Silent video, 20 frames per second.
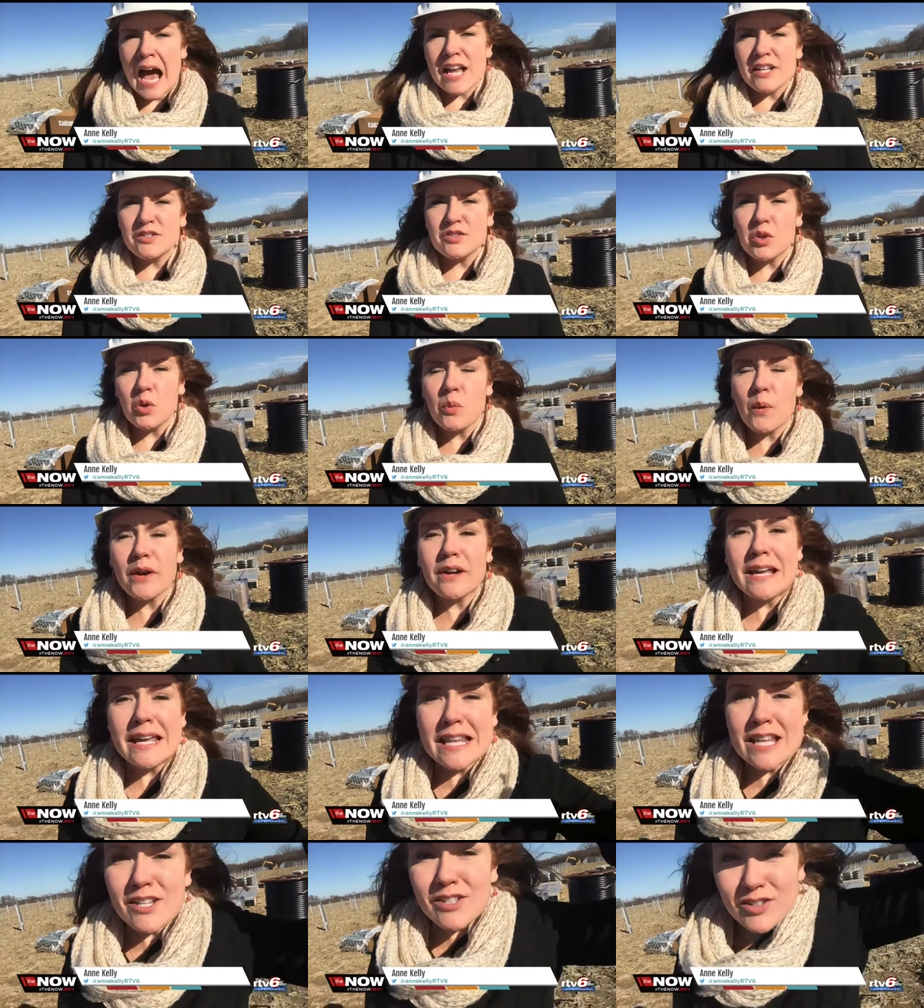High School, where
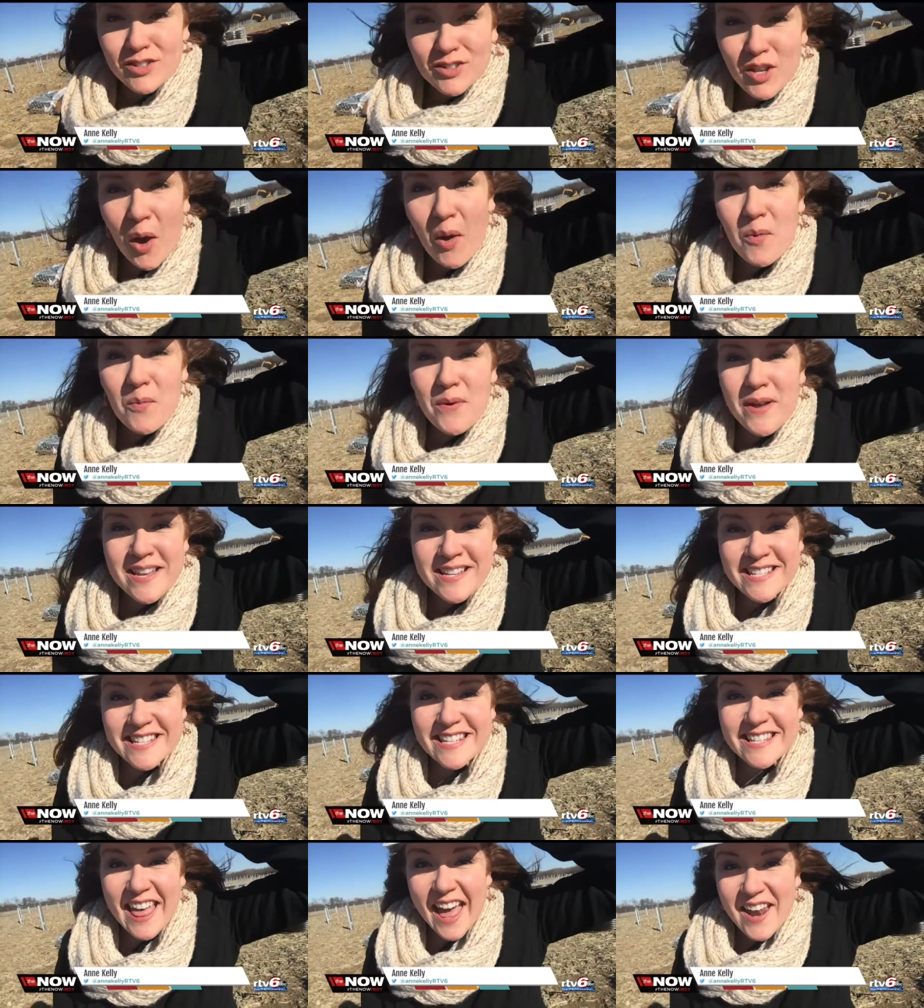it is so
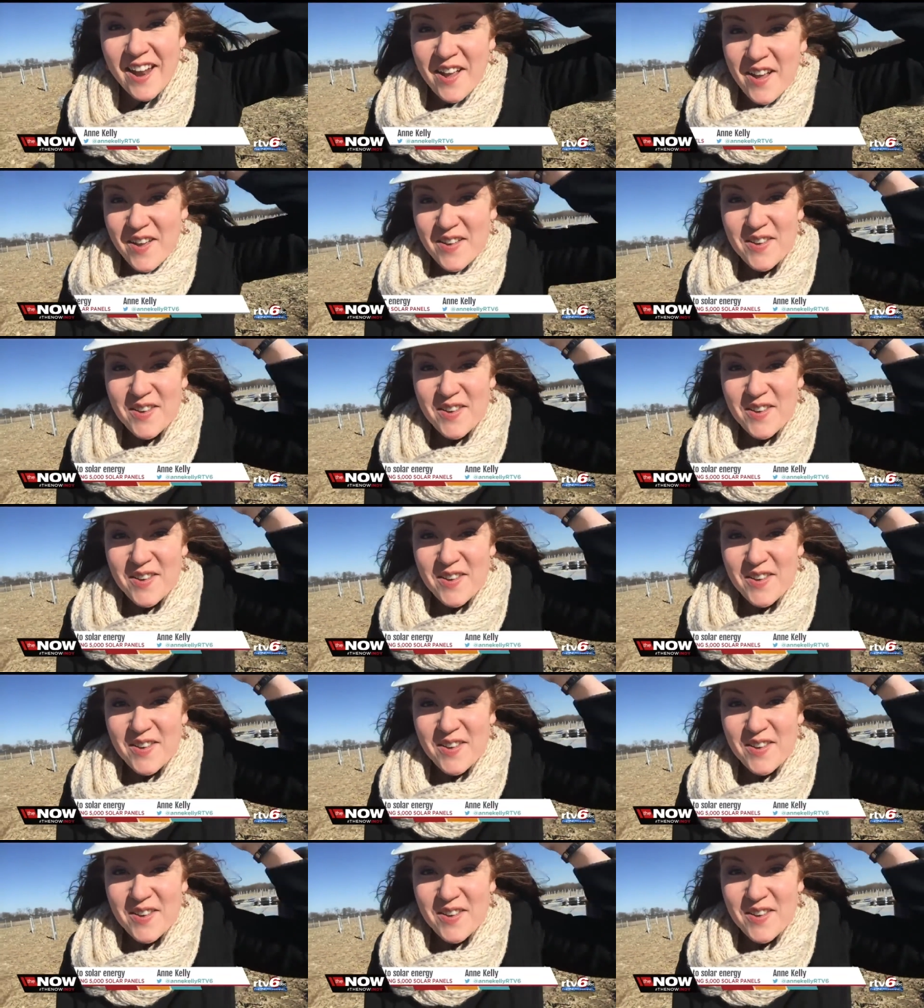windy that,